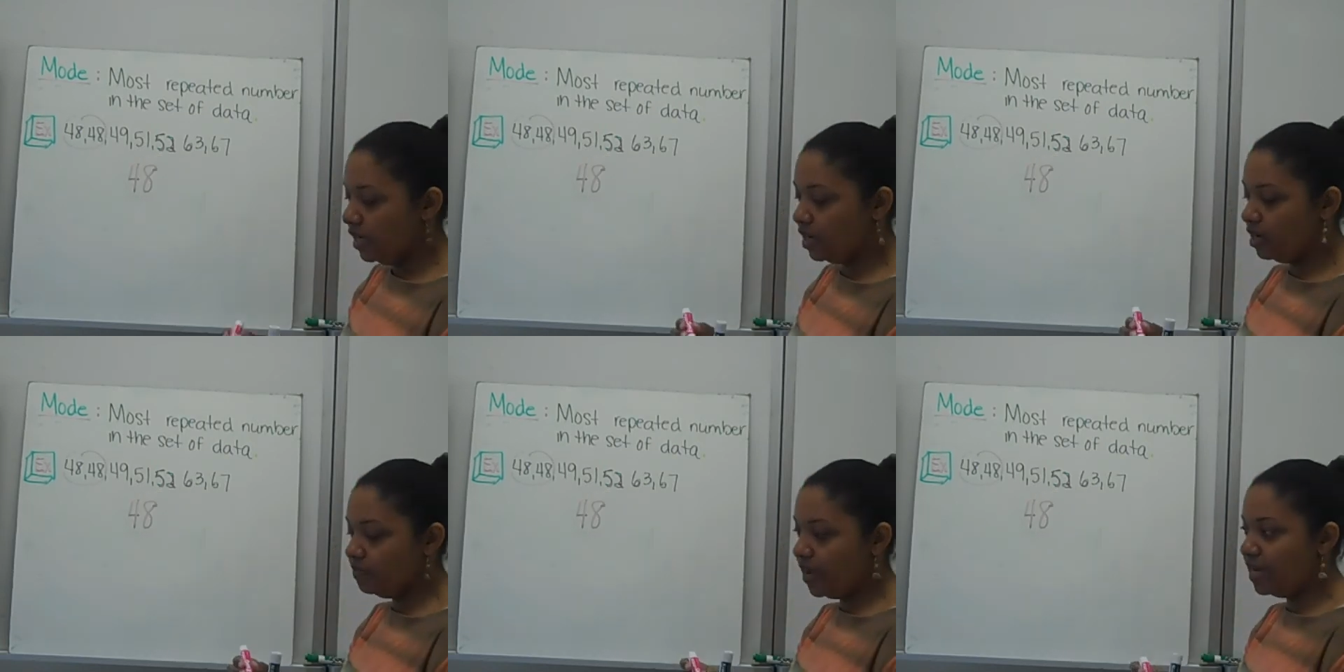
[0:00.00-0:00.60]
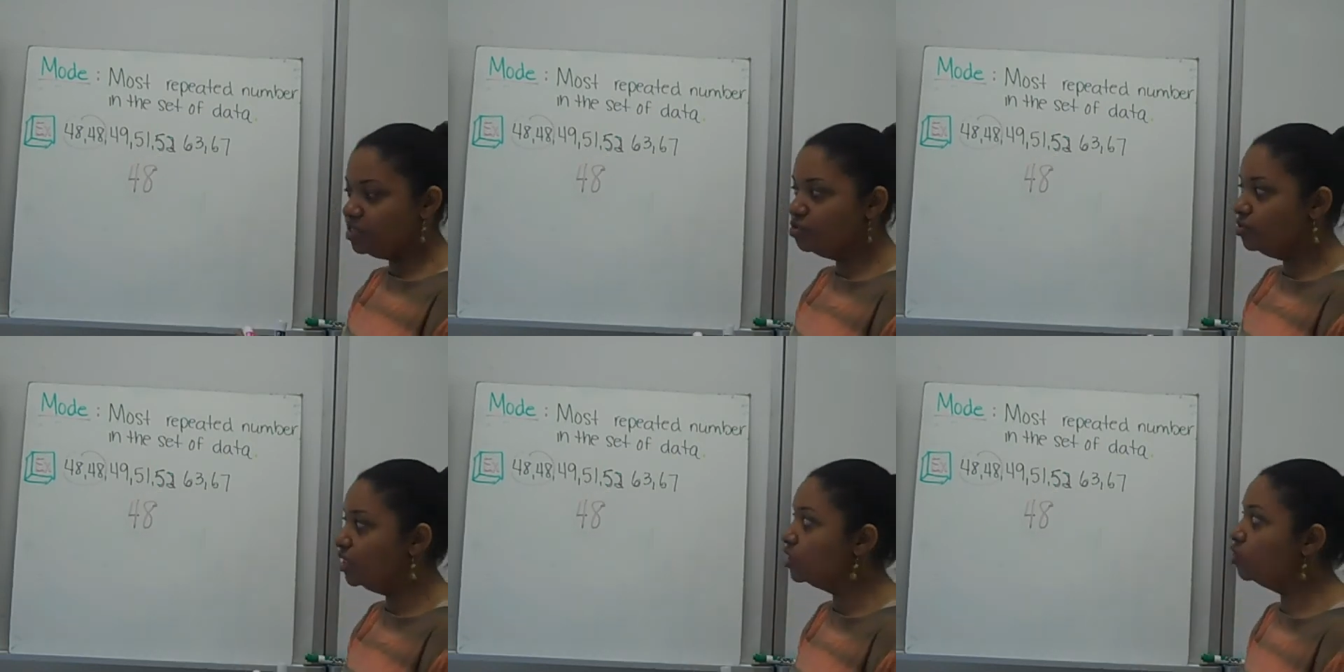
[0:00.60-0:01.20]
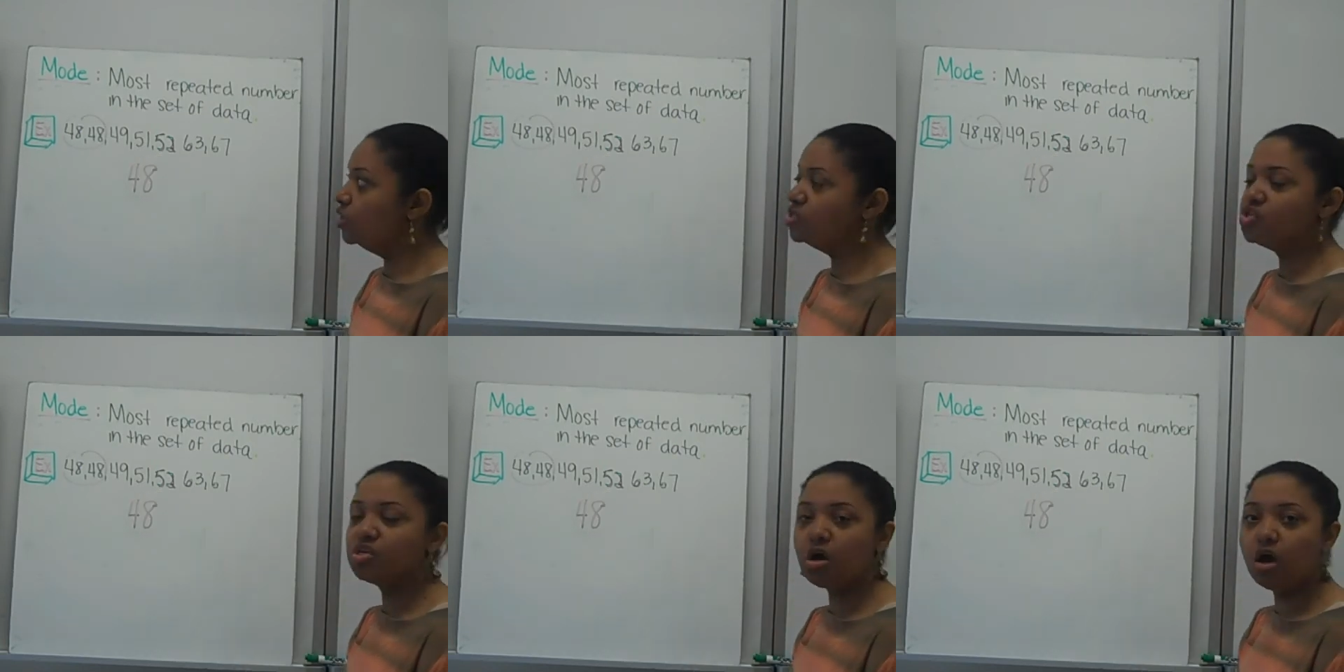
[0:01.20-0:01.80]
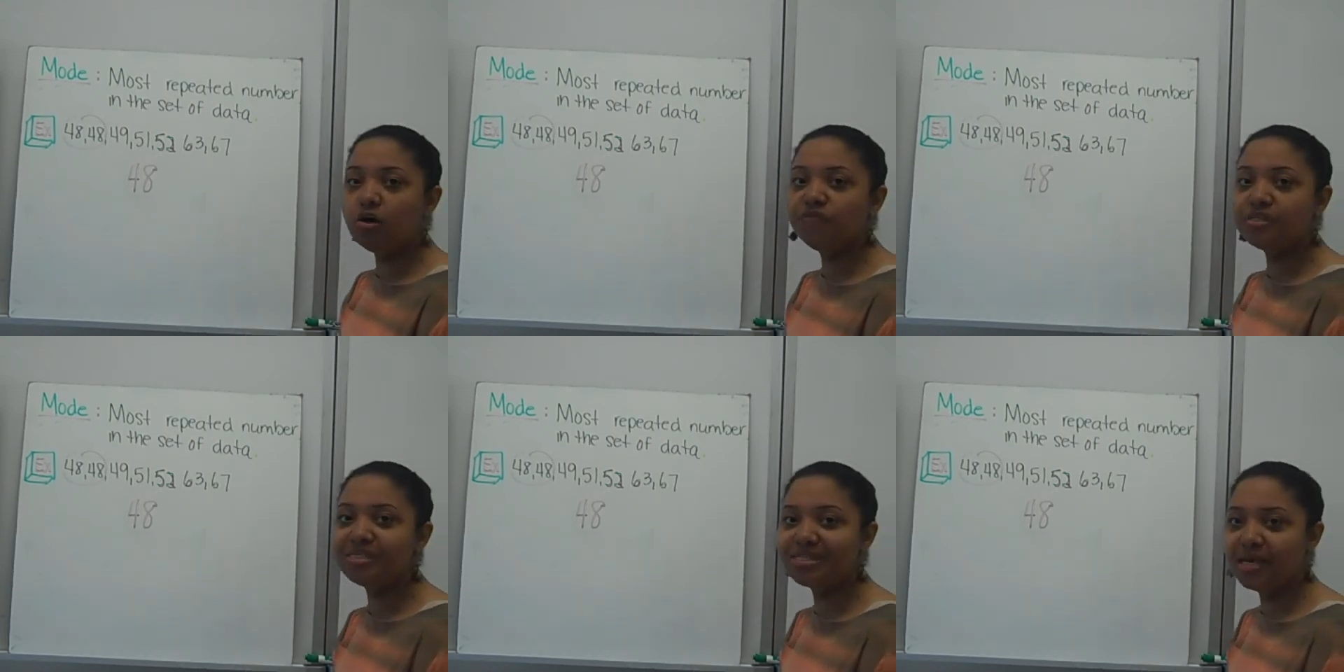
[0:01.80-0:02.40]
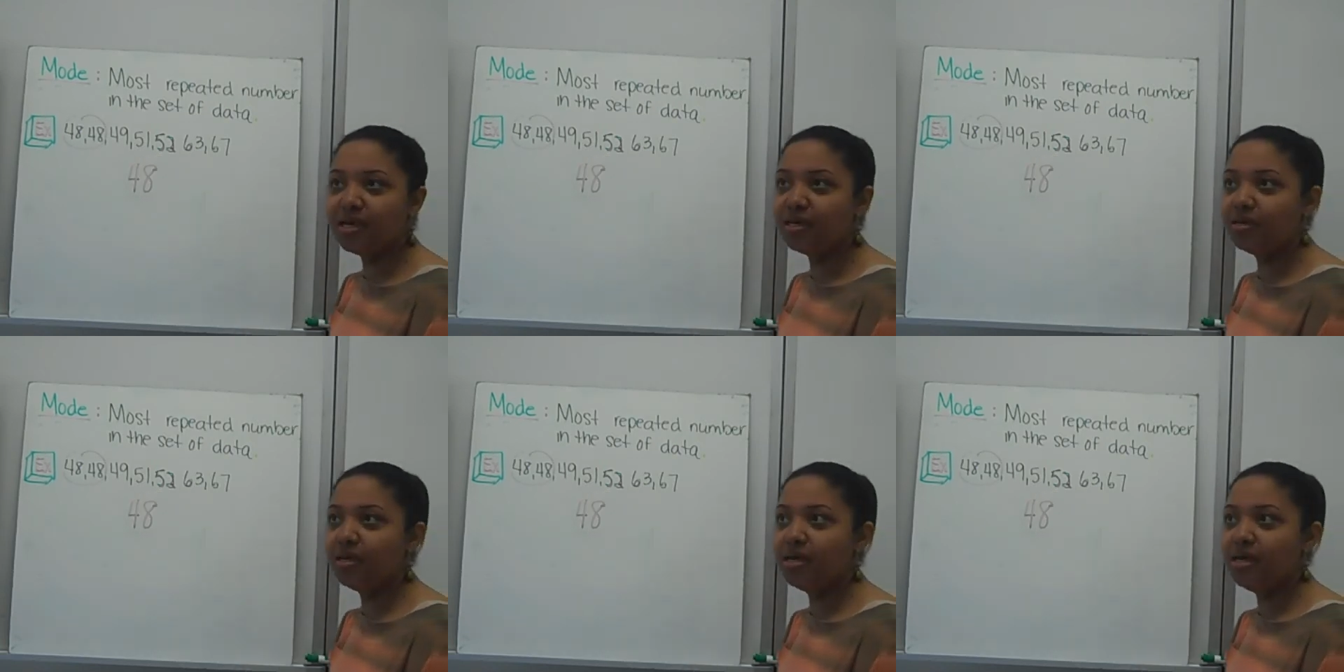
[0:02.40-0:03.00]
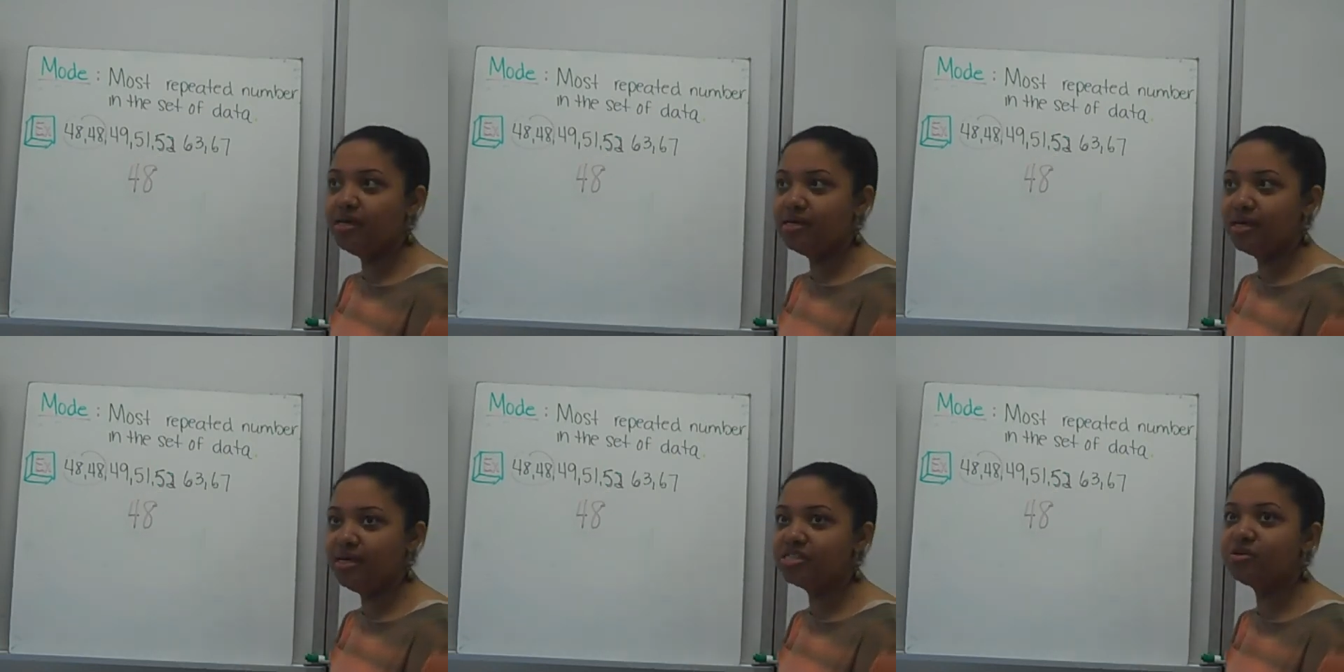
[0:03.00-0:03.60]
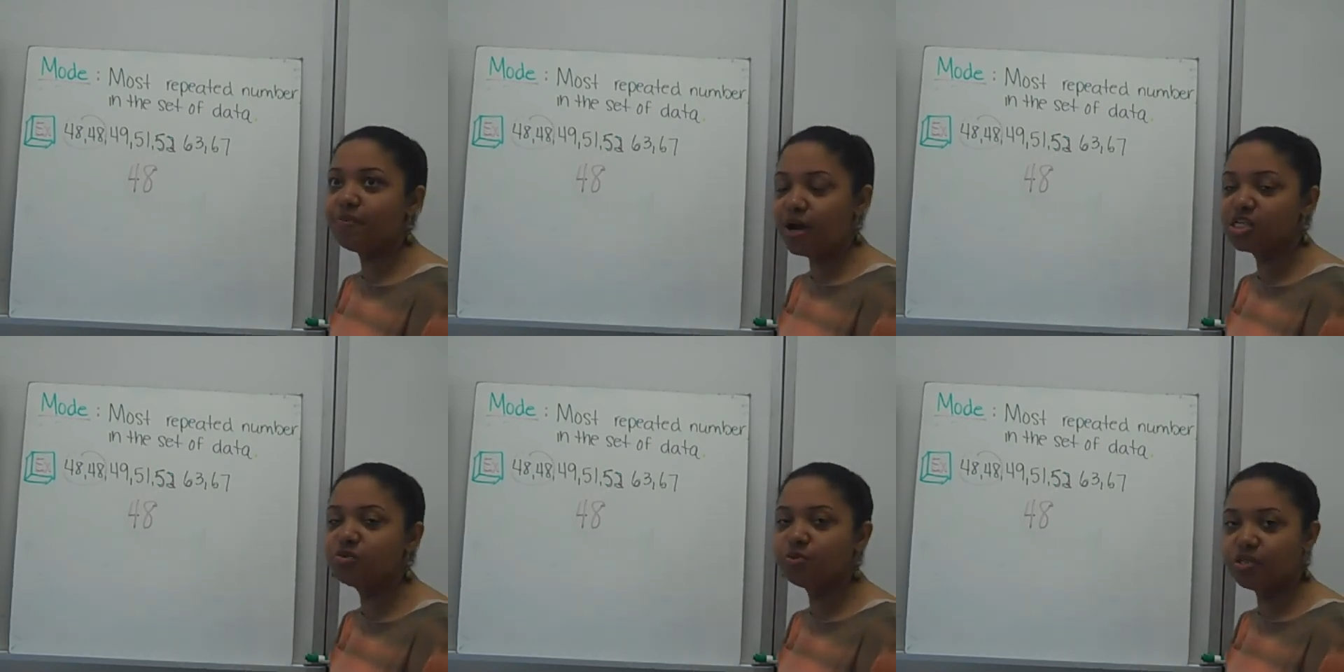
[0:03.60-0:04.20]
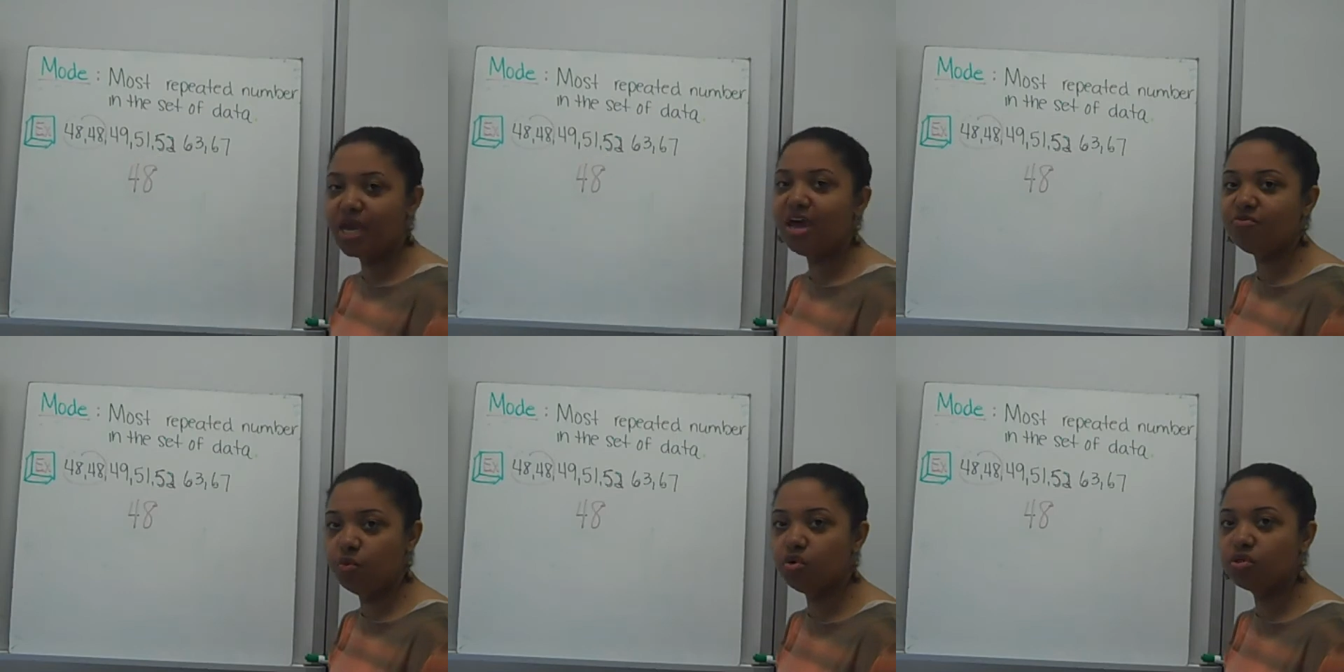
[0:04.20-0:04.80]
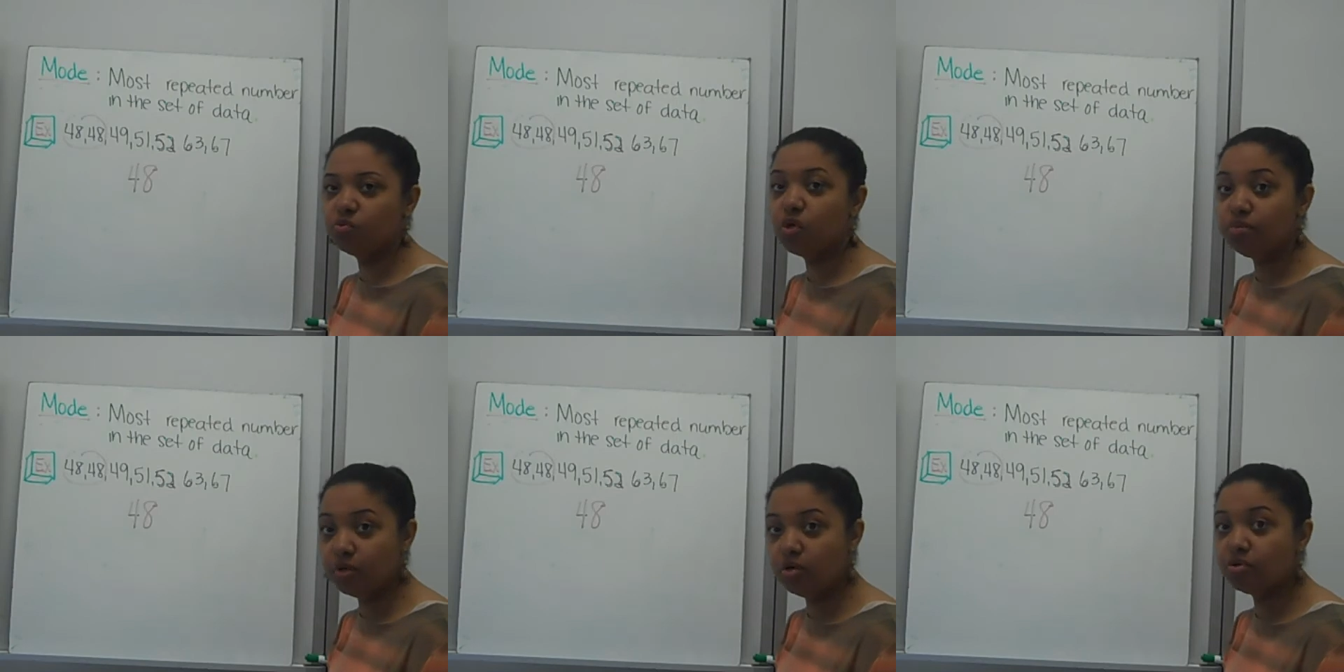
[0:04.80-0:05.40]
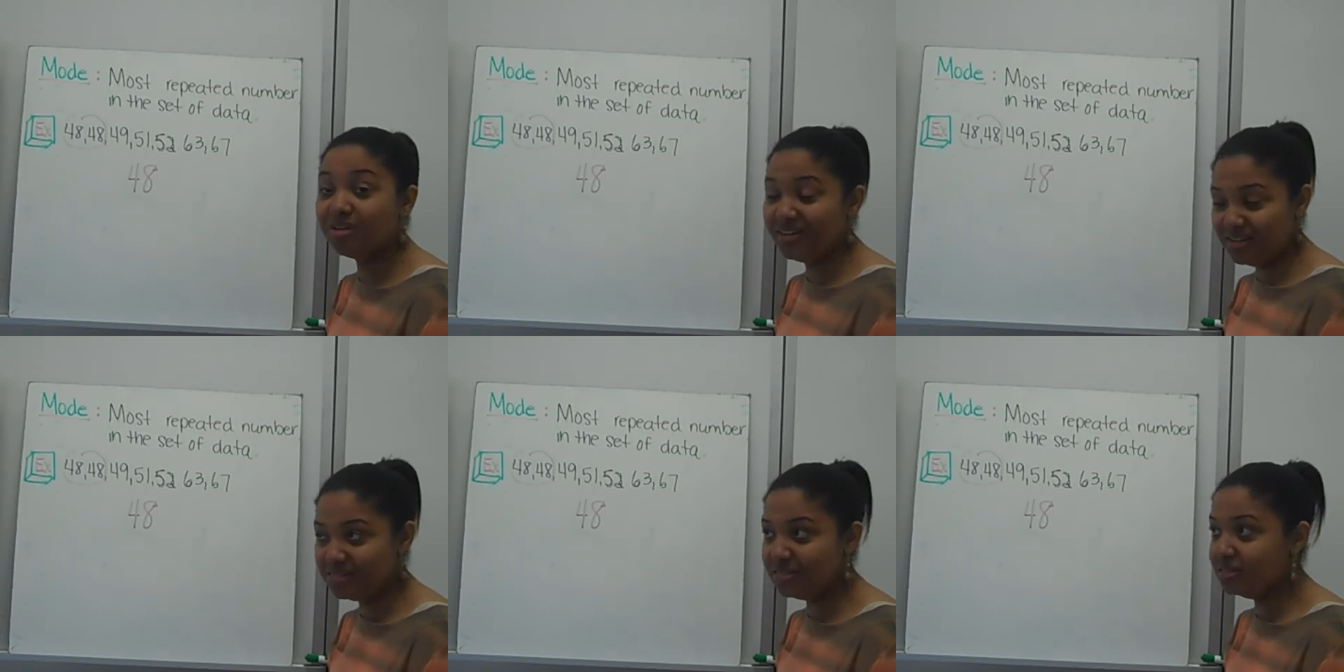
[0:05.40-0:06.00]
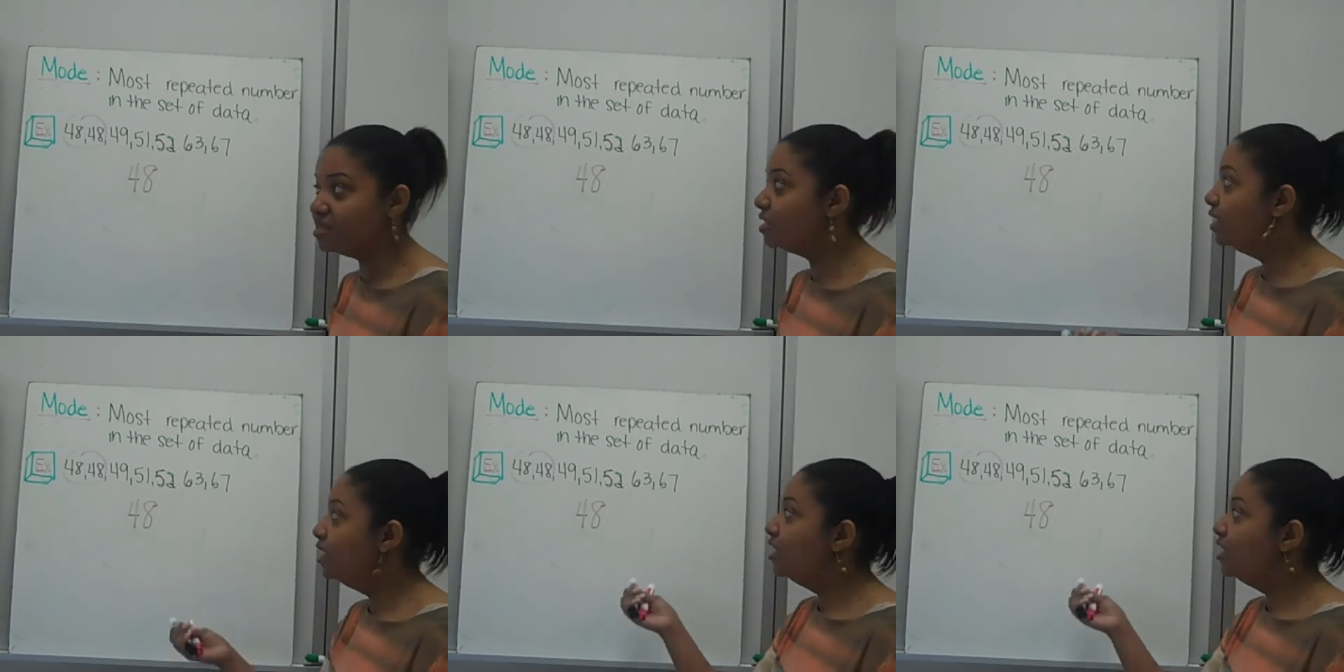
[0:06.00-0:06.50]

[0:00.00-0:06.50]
I do get a question often saying, is it possible to have more than one mode? And yes, it is.